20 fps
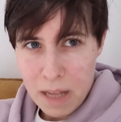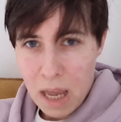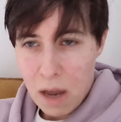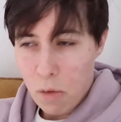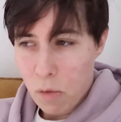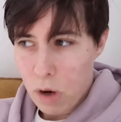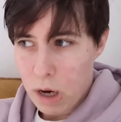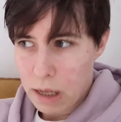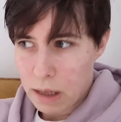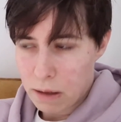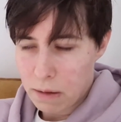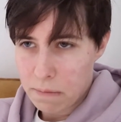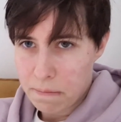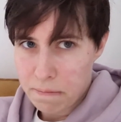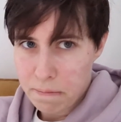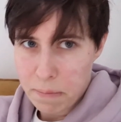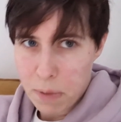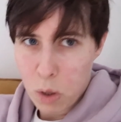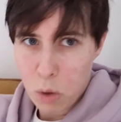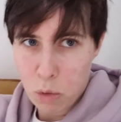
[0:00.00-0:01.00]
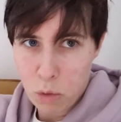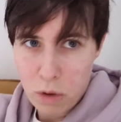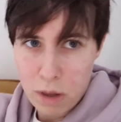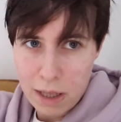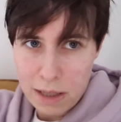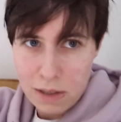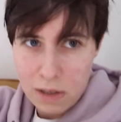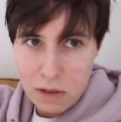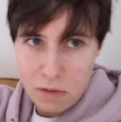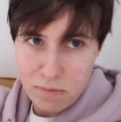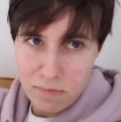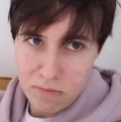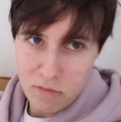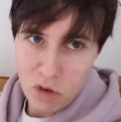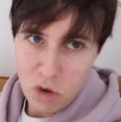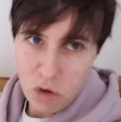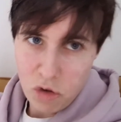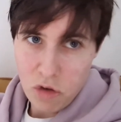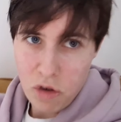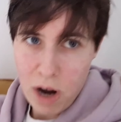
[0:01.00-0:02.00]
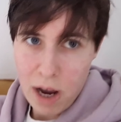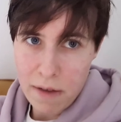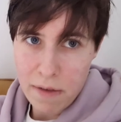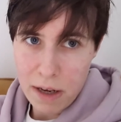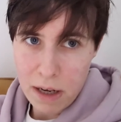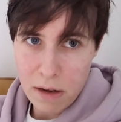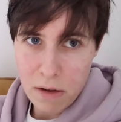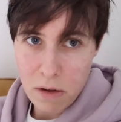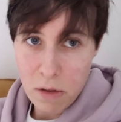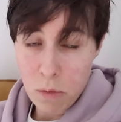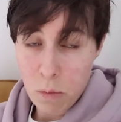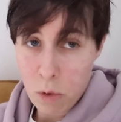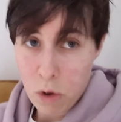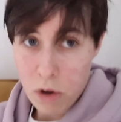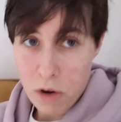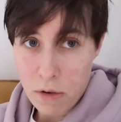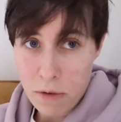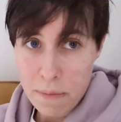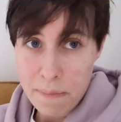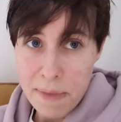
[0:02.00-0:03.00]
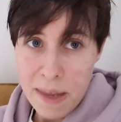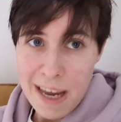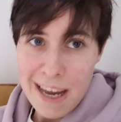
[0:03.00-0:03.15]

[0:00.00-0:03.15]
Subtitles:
a real boat that's driving on the water.